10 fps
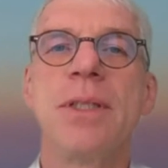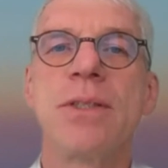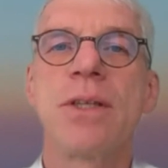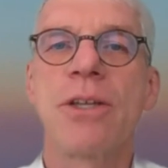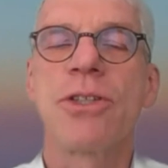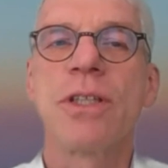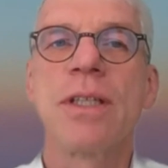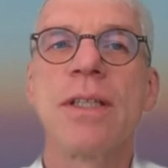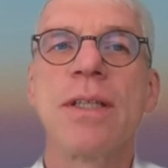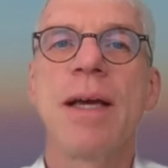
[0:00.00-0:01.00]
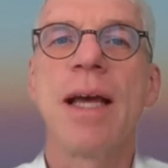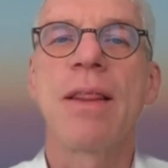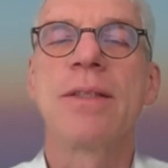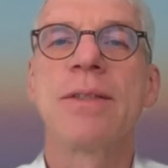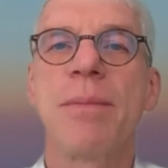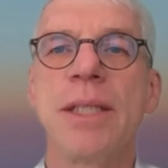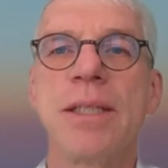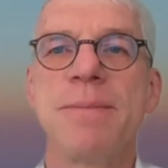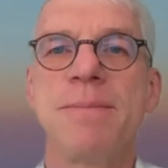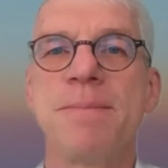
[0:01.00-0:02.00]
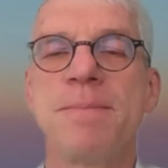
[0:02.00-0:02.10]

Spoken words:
discussion at the summit.